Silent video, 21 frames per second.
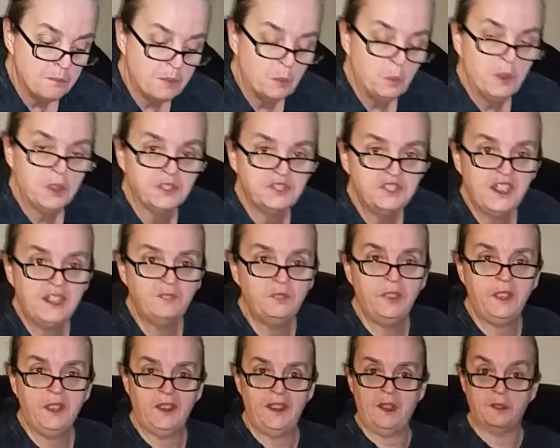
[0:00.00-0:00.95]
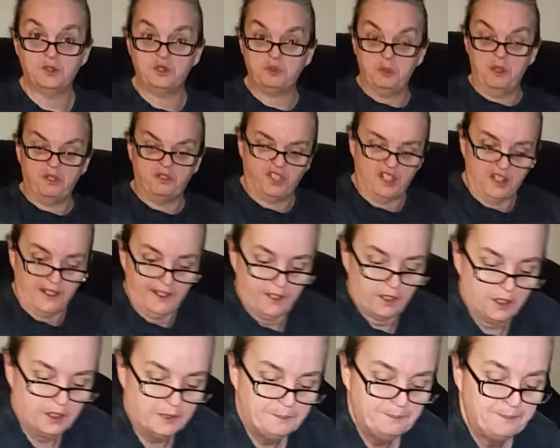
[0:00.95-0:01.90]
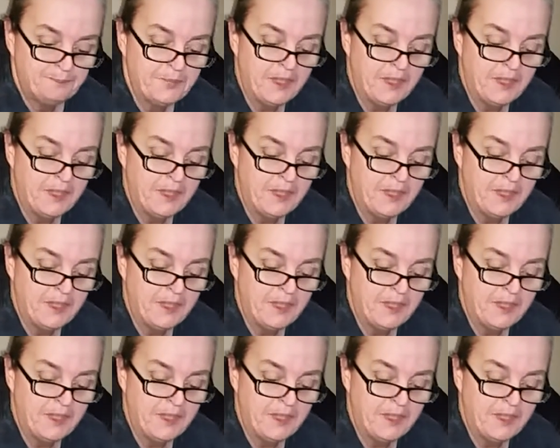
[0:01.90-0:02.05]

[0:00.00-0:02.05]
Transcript: But we'll save the announcement for later.